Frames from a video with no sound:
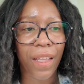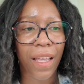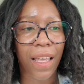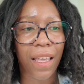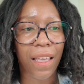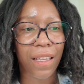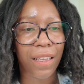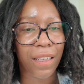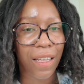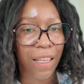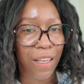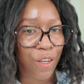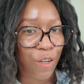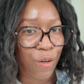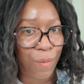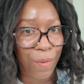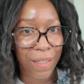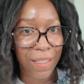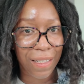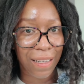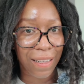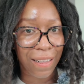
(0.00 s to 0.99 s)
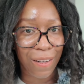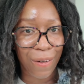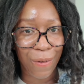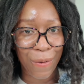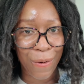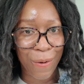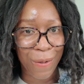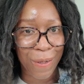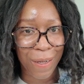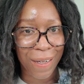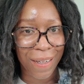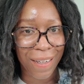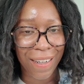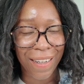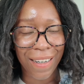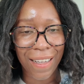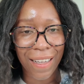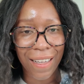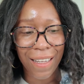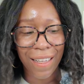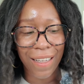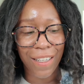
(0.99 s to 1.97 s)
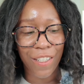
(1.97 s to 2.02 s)
and in no particular order.
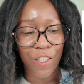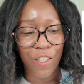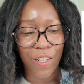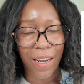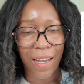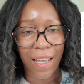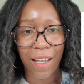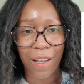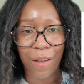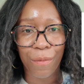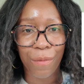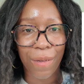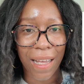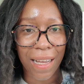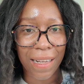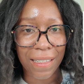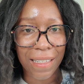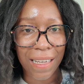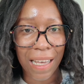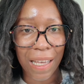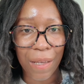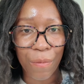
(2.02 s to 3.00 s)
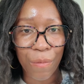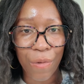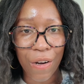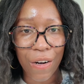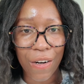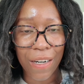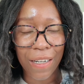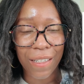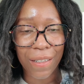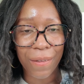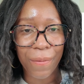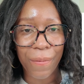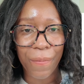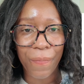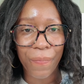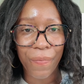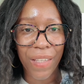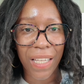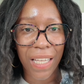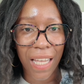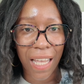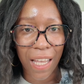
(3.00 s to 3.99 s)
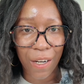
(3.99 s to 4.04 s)
Check out Black Tie Barn,
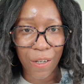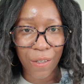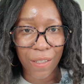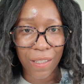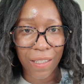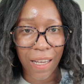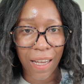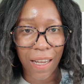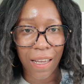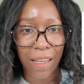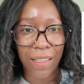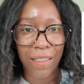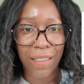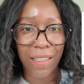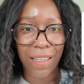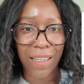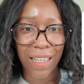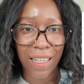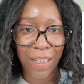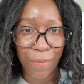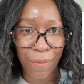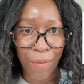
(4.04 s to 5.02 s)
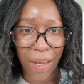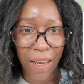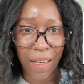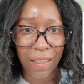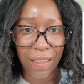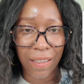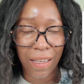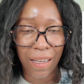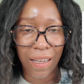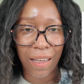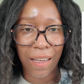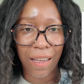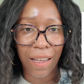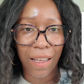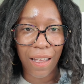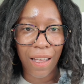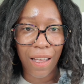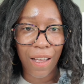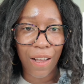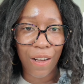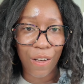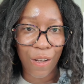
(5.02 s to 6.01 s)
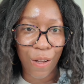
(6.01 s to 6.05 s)
CandleScience, Makesy,
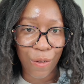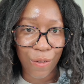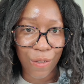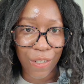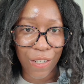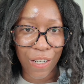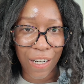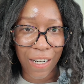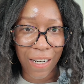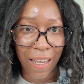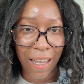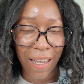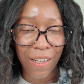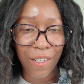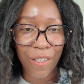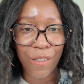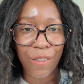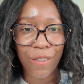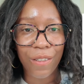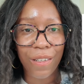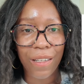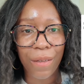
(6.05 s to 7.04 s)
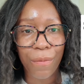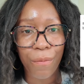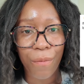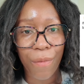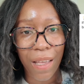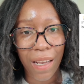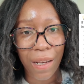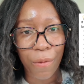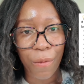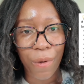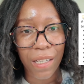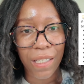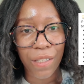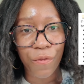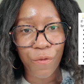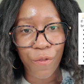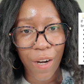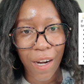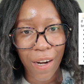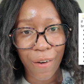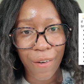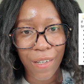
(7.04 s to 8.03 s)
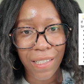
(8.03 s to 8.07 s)
Lone Star Candle, Midwest
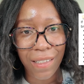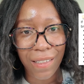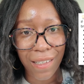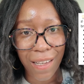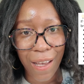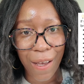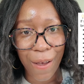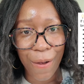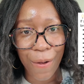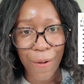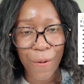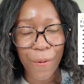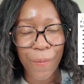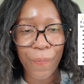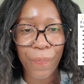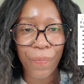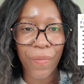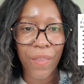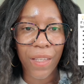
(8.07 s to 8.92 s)
Fragrance Co.,